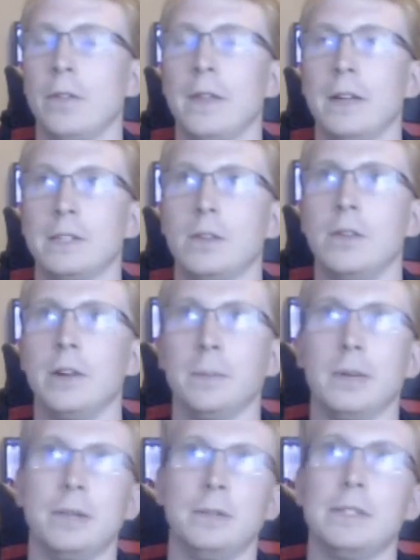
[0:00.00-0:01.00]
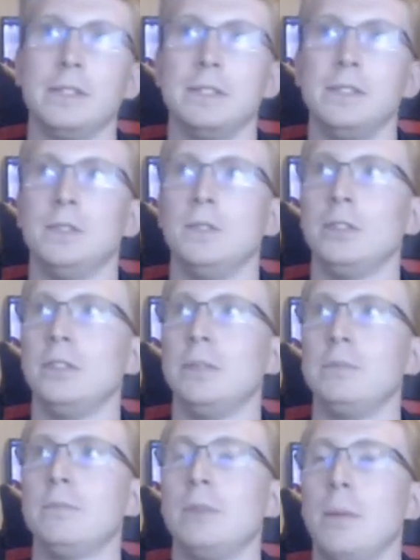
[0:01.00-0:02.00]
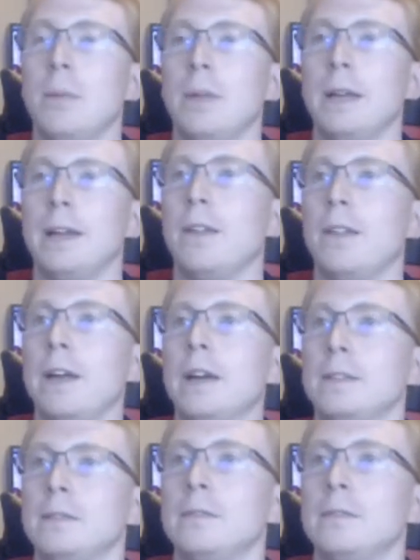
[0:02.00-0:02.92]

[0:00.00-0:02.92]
things going, but this is due. You should probably get on that